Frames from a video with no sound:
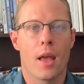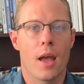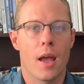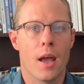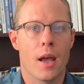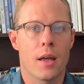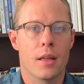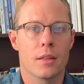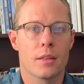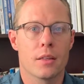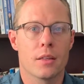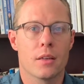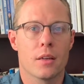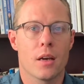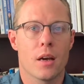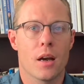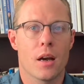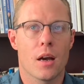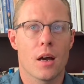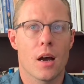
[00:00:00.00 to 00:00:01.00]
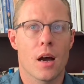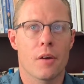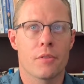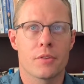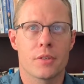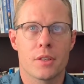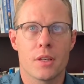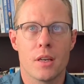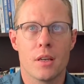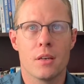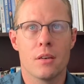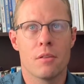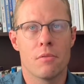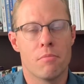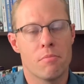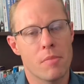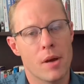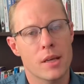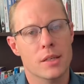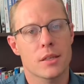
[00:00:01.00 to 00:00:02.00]
and I've seen
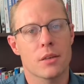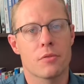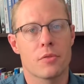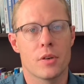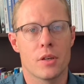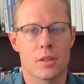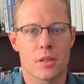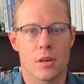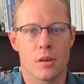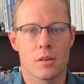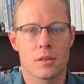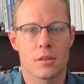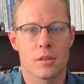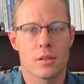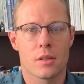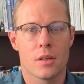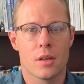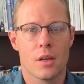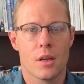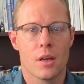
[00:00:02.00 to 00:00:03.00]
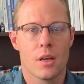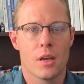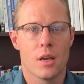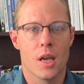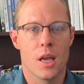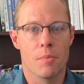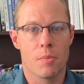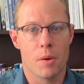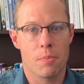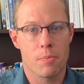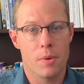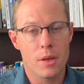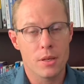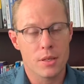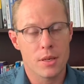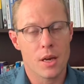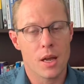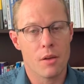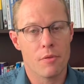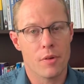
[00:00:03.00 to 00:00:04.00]
massive results in my
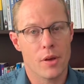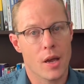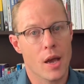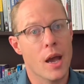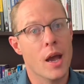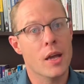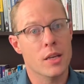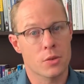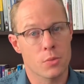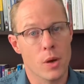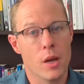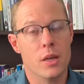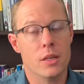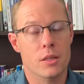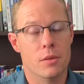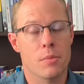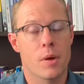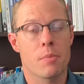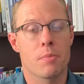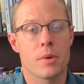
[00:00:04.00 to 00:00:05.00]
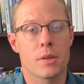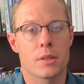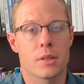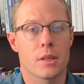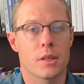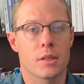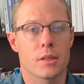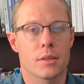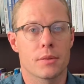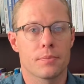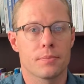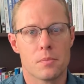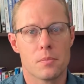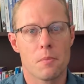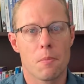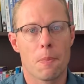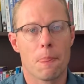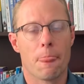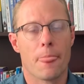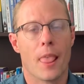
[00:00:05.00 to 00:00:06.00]
personal life as well as in my business.
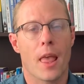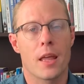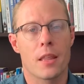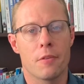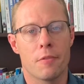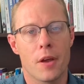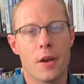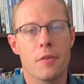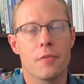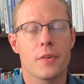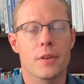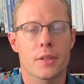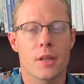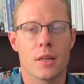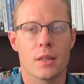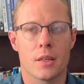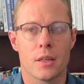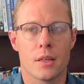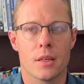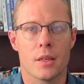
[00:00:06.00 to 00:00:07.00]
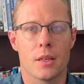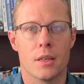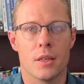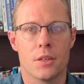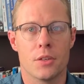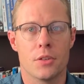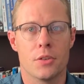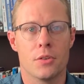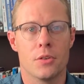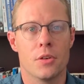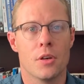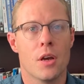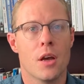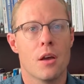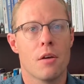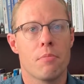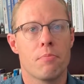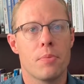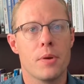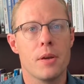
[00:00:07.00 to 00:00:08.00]
And the very first idea is to
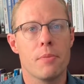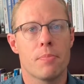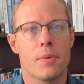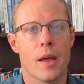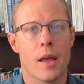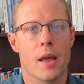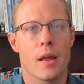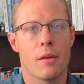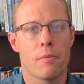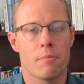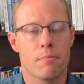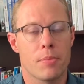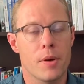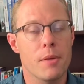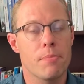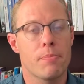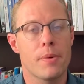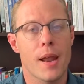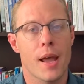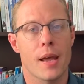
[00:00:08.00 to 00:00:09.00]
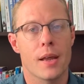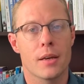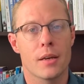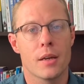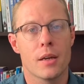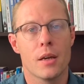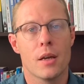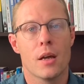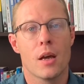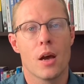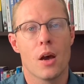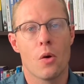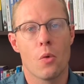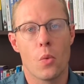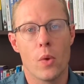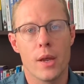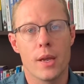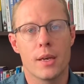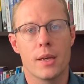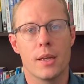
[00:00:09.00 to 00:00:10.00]
pre-plan a
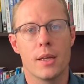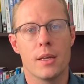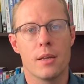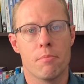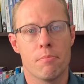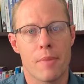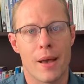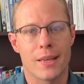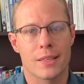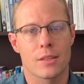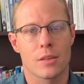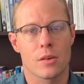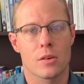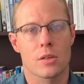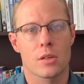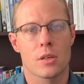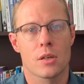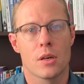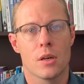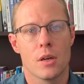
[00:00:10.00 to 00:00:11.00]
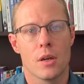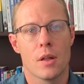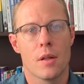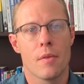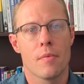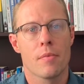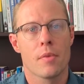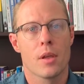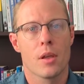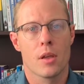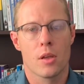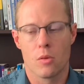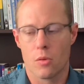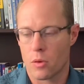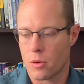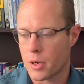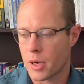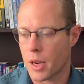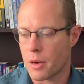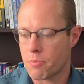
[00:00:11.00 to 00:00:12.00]
weekly massage.
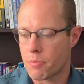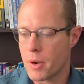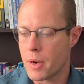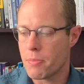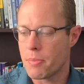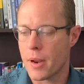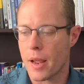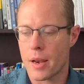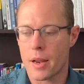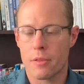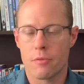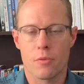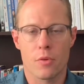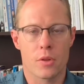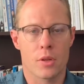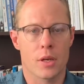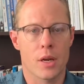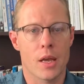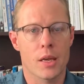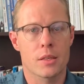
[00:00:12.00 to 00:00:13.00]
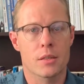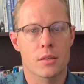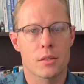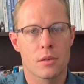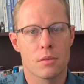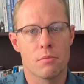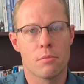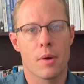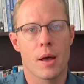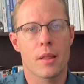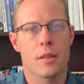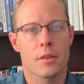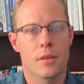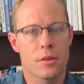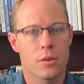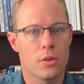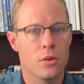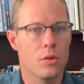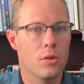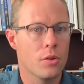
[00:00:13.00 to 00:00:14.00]
You can pre-plan it for the next
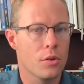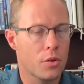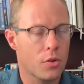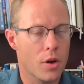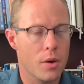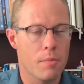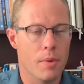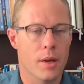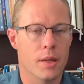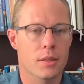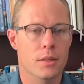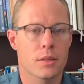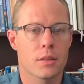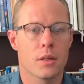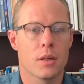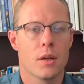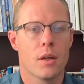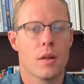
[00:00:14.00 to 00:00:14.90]
month, 2-3 months,